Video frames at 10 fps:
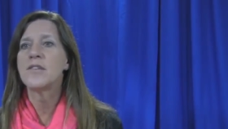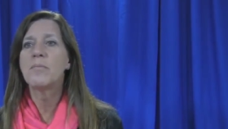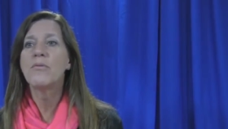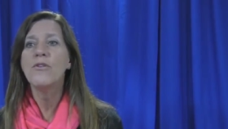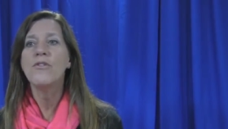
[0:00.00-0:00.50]
to
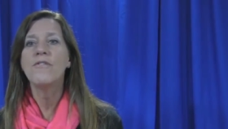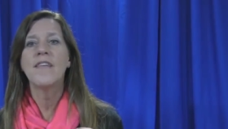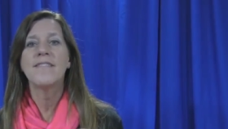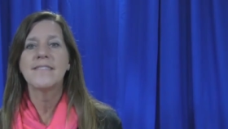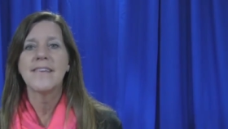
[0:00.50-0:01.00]
prove
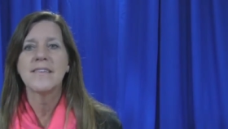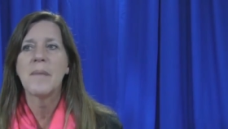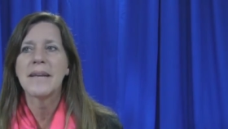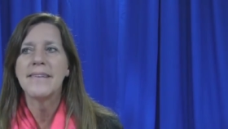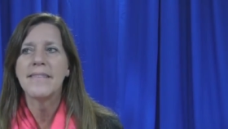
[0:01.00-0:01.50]
that the
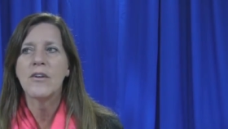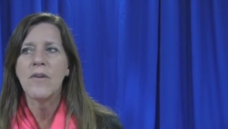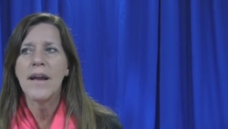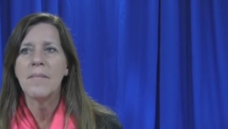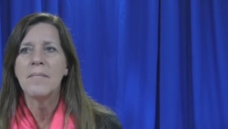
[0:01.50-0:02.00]
suspect did the
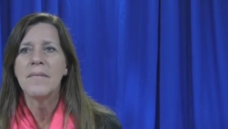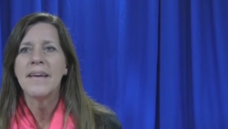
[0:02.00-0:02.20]
crime,